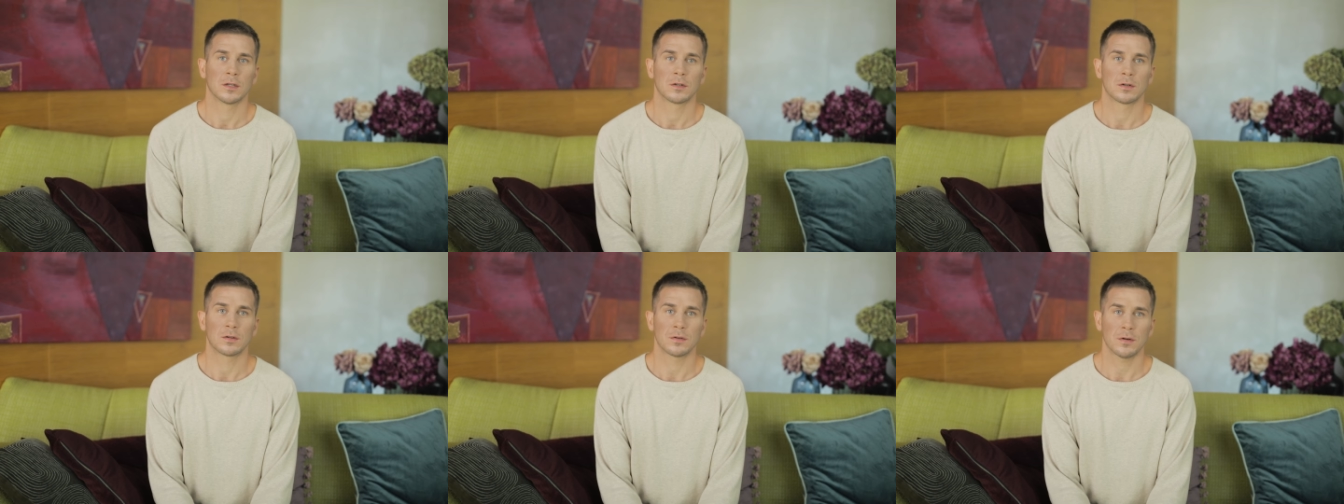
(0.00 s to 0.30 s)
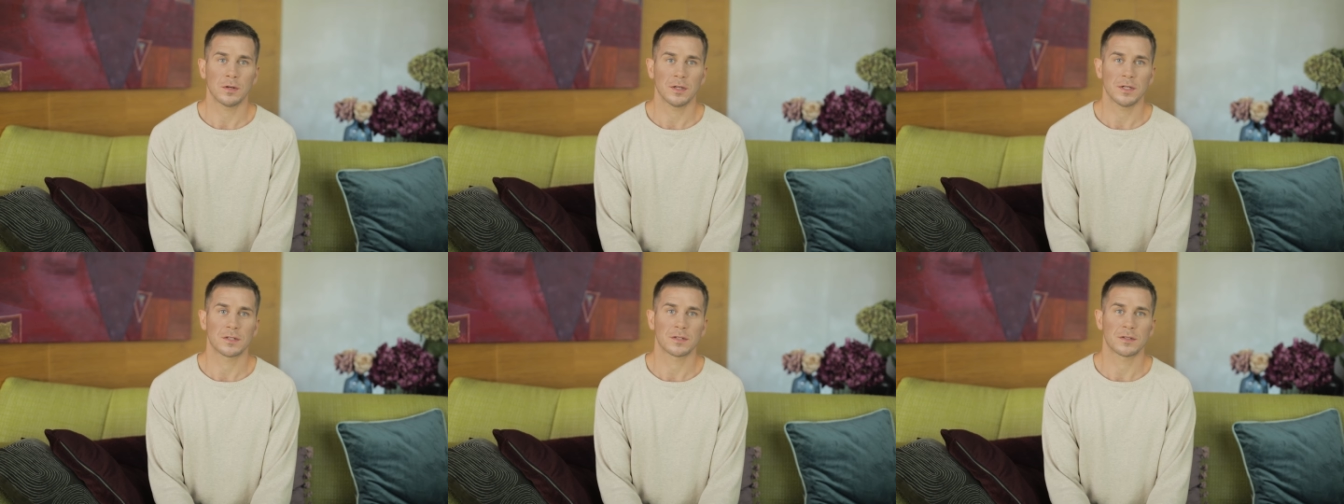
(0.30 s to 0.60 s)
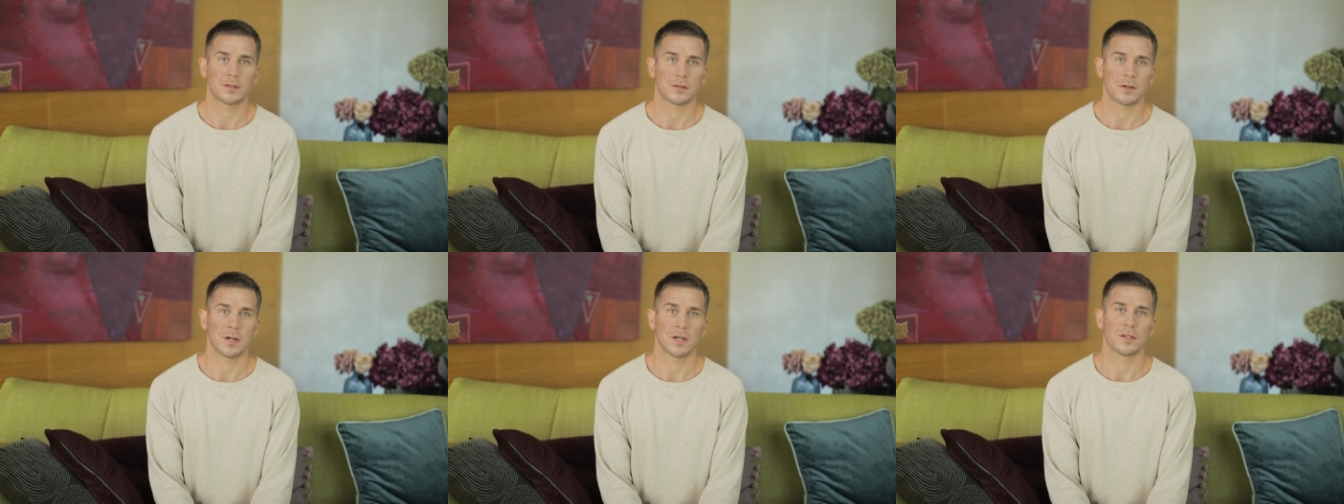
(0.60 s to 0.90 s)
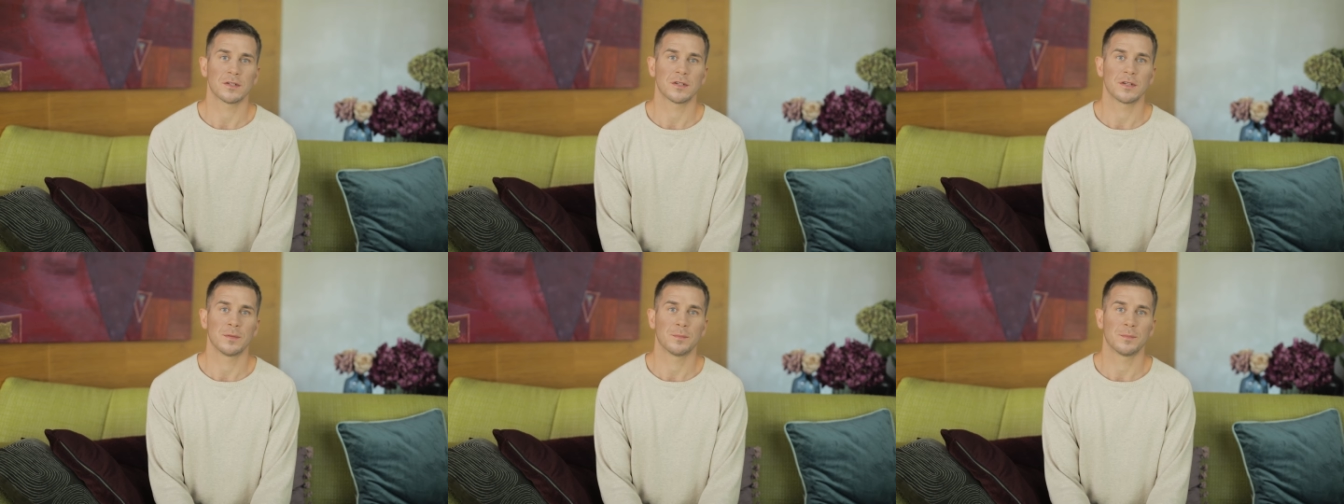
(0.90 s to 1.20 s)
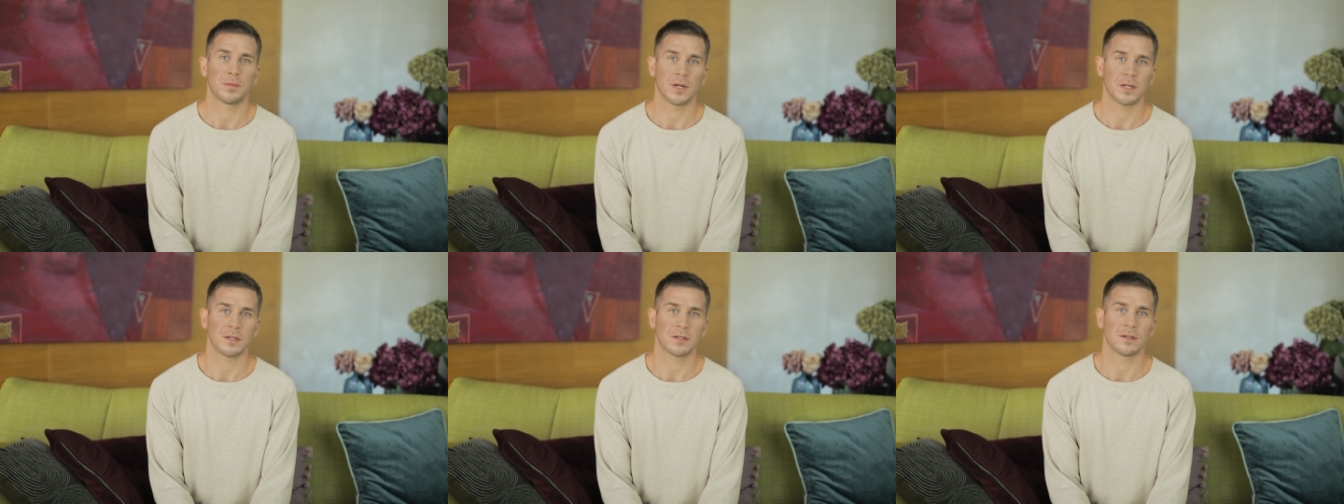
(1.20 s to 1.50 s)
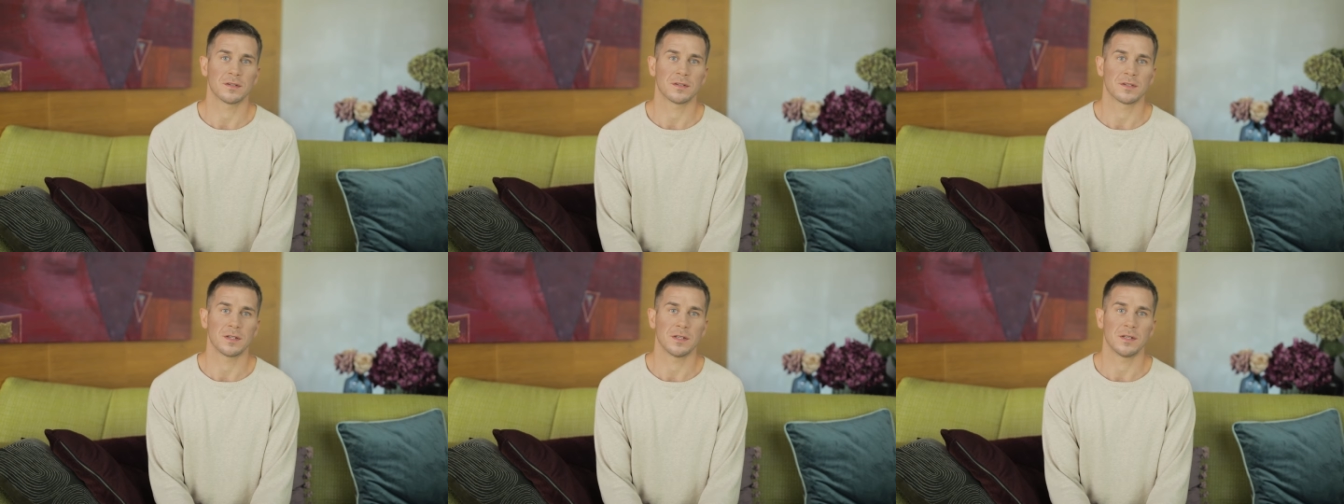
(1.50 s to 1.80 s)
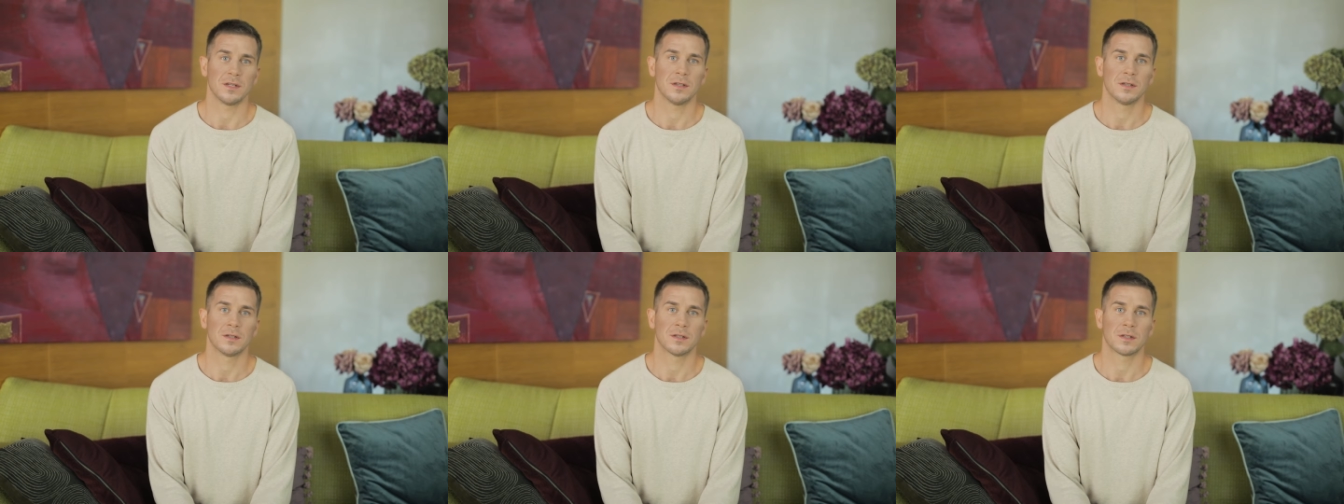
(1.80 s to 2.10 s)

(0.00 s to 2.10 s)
Chronic stress in pregnancy